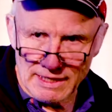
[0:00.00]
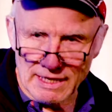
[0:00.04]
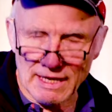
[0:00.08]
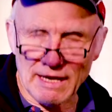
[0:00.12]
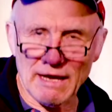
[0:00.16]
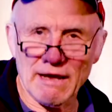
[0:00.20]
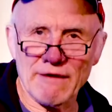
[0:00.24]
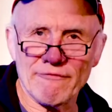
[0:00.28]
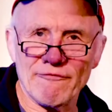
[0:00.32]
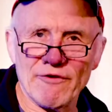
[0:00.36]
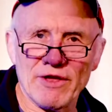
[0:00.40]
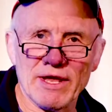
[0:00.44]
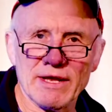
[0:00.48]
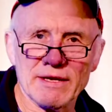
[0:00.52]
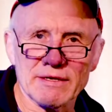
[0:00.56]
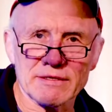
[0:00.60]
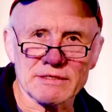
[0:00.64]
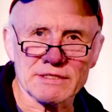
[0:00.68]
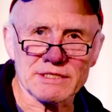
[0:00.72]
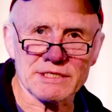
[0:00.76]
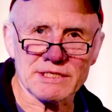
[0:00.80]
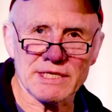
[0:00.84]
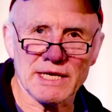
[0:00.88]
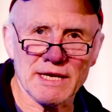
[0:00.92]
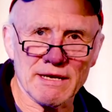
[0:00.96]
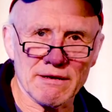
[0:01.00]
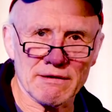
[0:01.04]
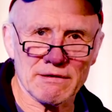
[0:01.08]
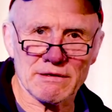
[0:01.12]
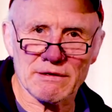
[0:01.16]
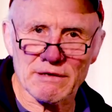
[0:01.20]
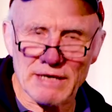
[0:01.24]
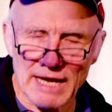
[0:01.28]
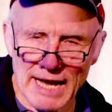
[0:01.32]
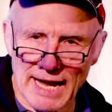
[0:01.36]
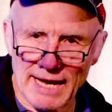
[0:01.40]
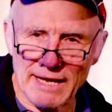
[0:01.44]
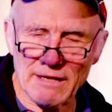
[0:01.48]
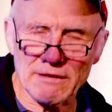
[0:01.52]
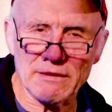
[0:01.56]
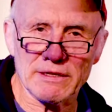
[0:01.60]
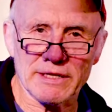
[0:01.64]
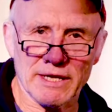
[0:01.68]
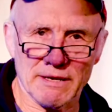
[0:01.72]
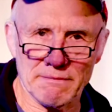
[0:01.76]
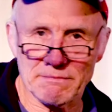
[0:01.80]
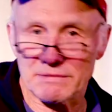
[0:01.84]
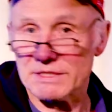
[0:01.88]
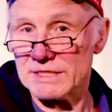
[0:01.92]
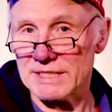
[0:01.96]
having hailed
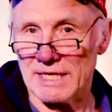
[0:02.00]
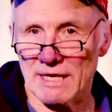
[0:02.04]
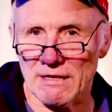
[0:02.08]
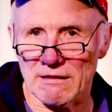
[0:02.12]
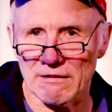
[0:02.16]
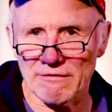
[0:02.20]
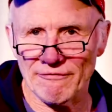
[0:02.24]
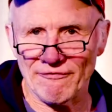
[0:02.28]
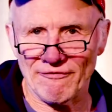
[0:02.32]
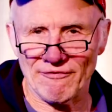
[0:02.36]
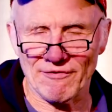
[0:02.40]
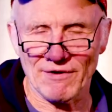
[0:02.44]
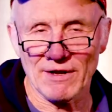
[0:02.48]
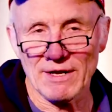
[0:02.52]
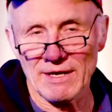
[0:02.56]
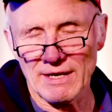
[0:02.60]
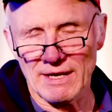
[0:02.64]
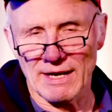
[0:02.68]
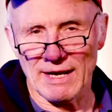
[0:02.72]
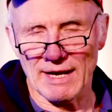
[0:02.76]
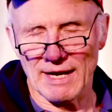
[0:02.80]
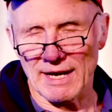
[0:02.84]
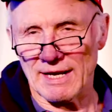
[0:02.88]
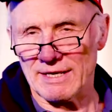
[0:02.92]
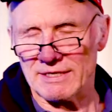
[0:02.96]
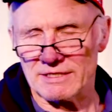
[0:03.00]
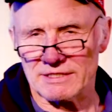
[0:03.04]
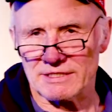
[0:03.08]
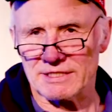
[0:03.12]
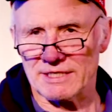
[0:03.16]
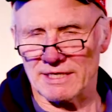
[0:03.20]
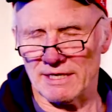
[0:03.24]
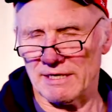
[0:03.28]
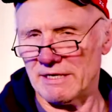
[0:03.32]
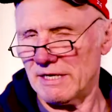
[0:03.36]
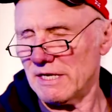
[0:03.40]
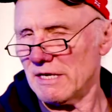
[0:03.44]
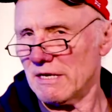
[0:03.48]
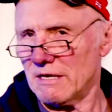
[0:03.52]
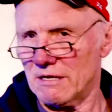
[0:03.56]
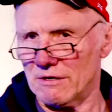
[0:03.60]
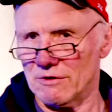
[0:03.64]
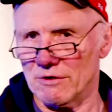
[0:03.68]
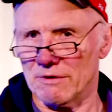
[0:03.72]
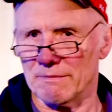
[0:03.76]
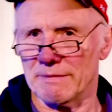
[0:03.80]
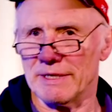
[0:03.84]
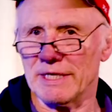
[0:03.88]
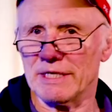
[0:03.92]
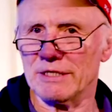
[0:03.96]
himself as an
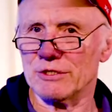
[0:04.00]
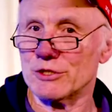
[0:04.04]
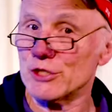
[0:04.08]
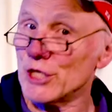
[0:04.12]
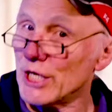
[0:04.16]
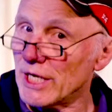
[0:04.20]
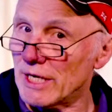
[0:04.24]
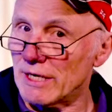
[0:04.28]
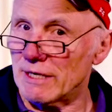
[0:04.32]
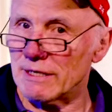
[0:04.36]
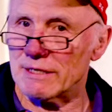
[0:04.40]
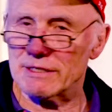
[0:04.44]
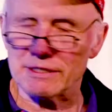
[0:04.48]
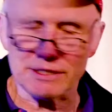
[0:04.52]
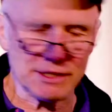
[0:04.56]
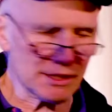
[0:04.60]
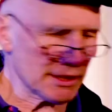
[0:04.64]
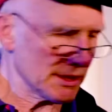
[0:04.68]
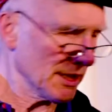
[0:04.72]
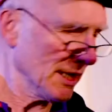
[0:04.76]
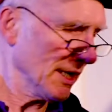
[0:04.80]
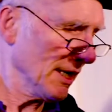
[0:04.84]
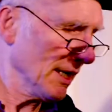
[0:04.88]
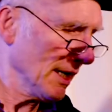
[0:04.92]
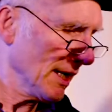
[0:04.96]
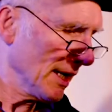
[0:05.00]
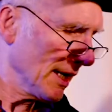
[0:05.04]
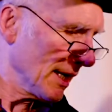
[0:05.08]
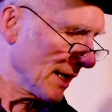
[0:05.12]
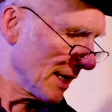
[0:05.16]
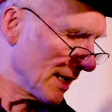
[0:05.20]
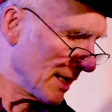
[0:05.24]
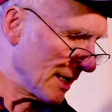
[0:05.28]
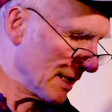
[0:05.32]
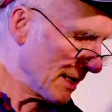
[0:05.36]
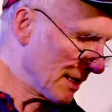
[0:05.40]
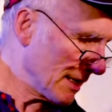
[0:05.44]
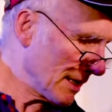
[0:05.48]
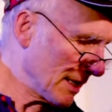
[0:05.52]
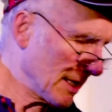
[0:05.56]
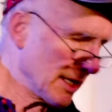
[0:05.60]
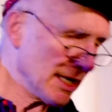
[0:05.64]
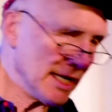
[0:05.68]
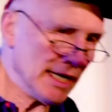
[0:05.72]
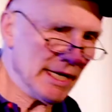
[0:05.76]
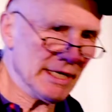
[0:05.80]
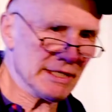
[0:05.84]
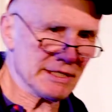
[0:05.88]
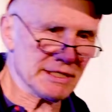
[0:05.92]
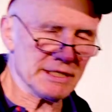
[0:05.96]
economic genius,
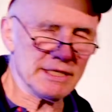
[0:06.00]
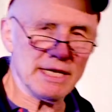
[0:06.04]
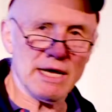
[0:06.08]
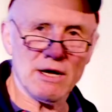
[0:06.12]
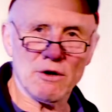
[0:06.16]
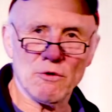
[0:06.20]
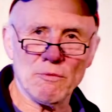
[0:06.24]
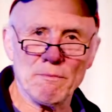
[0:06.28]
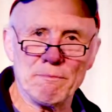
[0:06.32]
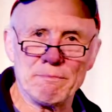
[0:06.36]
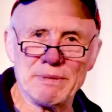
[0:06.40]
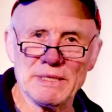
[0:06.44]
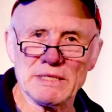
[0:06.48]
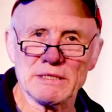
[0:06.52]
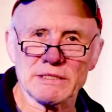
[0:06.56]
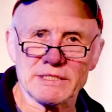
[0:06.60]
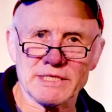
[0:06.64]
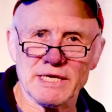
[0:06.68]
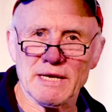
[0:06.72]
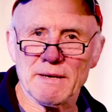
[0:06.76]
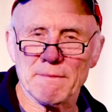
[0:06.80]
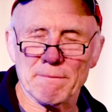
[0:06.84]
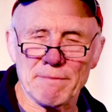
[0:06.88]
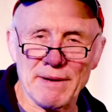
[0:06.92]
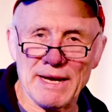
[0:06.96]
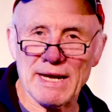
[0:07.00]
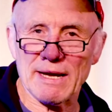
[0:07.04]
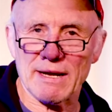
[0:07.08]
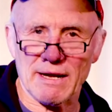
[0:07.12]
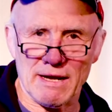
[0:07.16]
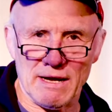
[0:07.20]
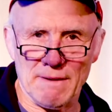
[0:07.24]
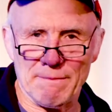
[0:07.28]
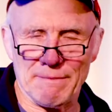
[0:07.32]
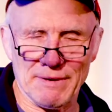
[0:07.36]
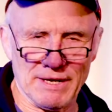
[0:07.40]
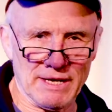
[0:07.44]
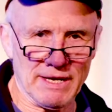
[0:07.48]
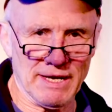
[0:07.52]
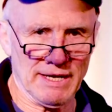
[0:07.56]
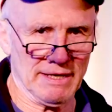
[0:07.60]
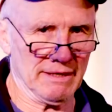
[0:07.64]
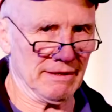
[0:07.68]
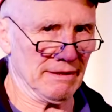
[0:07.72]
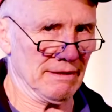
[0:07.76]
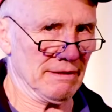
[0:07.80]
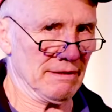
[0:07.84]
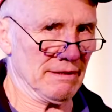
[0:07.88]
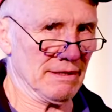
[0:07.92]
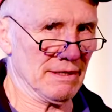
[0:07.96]
he's now built it back up
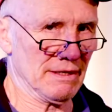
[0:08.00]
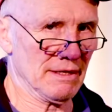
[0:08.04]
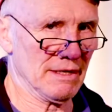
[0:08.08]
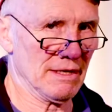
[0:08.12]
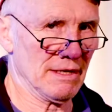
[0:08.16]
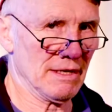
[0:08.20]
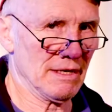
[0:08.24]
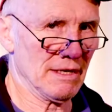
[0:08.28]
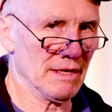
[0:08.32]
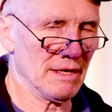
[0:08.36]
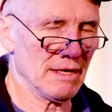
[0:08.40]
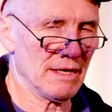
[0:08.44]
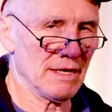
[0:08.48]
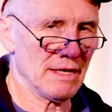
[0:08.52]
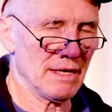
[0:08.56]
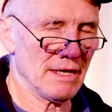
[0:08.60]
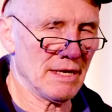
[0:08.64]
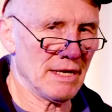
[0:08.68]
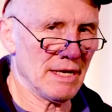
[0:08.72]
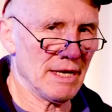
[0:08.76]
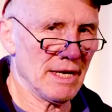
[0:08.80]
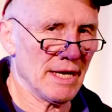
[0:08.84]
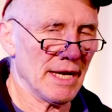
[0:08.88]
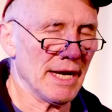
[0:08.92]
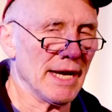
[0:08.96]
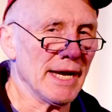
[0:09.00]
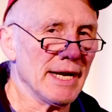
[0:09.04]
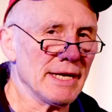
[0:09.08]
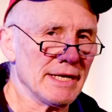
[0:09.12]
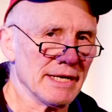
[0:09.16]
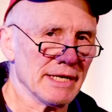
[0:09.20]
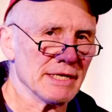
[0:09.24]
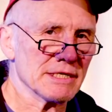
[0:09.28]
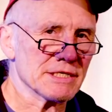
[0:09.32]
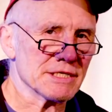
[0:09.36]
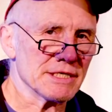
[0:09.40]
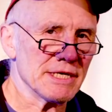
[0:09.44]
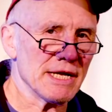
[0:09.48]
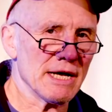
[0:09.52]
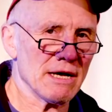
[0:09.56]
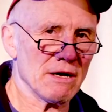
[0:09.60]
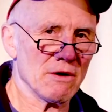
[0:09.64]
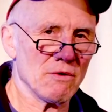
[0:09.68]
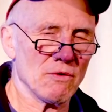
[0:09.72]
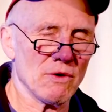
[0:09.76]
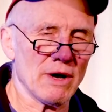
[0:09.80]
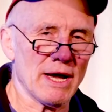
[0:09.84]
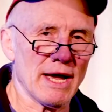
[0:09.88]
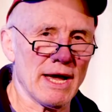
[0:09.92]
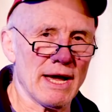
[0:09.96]
again. It is
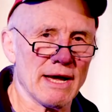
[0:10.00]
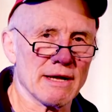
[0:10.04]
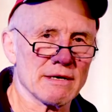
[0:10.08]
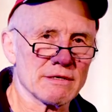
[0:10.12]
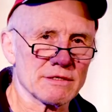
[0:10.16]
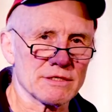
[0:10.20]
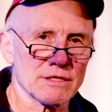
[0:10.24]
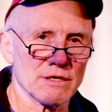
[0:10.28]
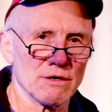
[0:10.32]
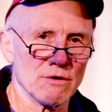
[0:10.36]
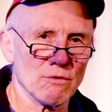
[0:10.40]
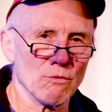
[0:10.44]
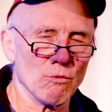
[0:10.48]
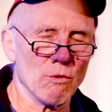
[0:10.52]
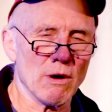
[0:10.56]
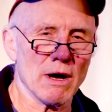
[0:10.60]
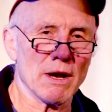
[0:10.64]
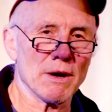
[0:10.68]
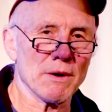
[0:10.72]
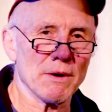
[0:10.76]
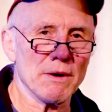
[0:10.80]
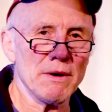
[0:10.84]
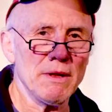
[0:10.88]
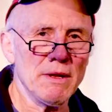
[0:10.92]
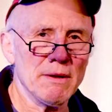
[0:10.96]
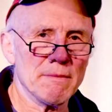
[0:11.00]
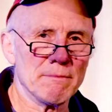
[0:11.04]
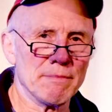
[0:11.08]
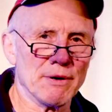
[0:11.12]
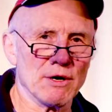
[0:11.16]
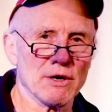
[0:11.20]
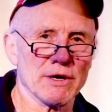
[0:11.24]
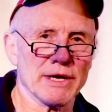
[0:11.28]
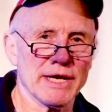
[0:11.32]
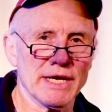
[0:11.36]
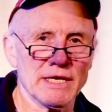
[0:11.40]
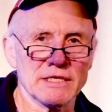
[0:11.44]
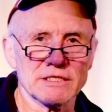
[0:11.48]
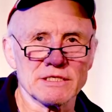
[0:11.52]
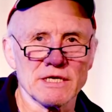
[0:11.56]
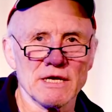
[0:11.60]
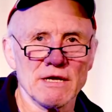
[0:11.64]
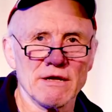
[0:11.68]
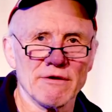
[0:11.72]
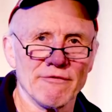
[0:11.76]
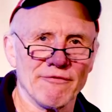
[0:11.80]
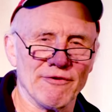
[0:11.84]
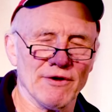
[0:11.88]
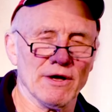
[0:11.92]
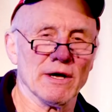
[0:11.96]
now at
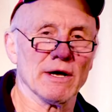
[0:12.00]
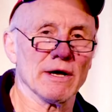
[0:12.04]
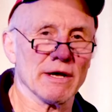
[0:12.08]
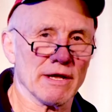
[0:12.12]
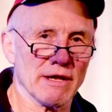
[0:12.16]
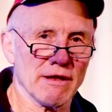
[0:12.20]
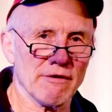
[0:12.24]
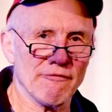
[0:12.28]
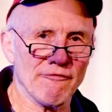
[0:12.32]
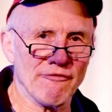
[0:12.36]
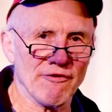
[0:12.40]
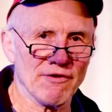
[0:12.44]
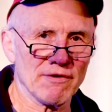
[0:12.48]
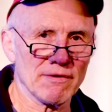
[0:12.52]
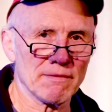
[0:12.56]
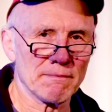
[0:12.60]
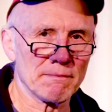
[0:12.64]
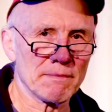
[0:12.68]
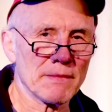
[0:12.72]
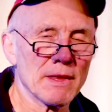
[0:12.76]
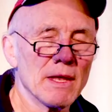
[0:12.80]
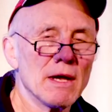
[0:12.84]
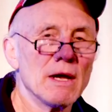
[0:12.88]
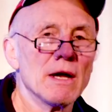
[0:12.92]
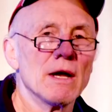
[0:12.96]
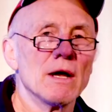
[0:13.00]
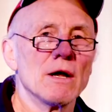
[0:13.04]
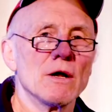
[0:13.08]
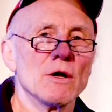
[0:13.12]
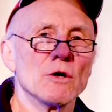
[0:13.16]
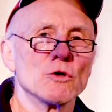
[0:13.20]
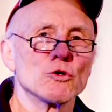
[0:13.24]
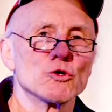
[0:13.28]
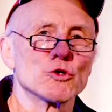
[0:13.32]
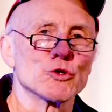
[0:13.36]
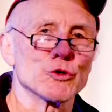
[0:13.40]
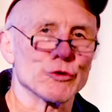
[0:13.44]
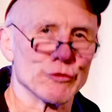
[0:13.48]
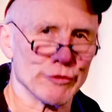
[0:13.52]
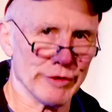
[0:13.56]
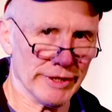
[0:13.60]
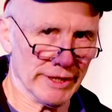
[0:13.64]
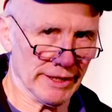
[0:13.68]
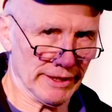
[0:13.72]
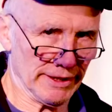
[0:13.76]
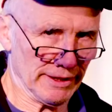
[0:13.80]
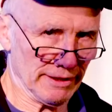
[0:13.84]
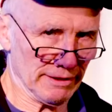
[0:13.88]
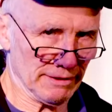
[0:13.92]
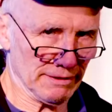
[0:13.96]
1.5
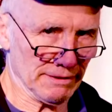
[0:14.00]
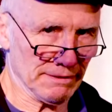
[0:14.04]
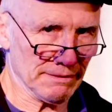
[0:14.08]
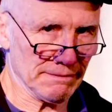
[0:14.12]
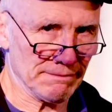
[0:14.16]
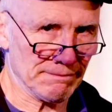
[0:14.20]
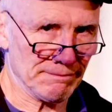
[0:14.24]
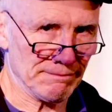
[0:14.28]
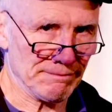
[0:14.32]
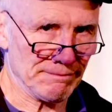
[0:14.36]
trillion.